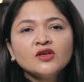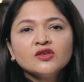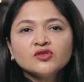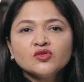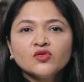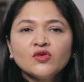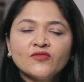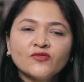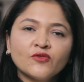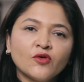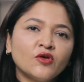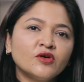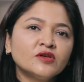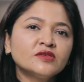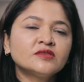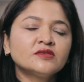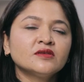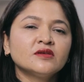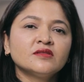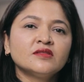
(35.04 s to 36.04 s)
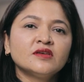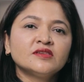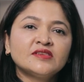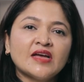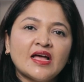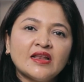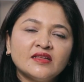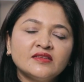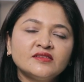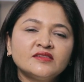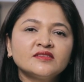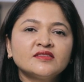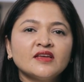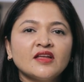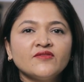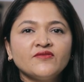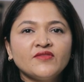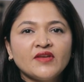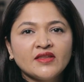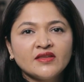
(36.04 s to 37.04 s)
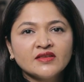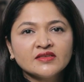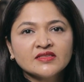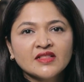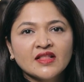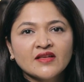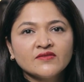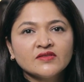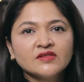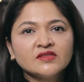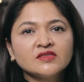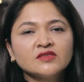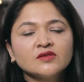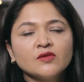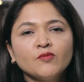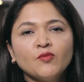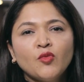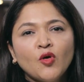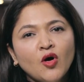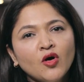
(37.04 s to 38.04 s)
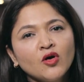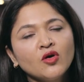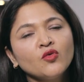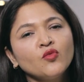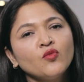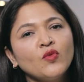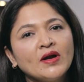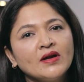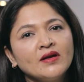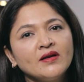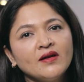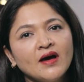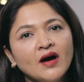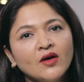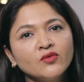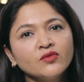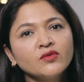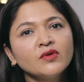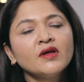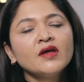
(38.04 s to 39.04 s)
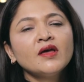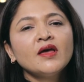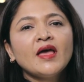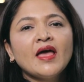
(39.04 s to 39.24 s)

So of course, the challenges at various levels bog one down,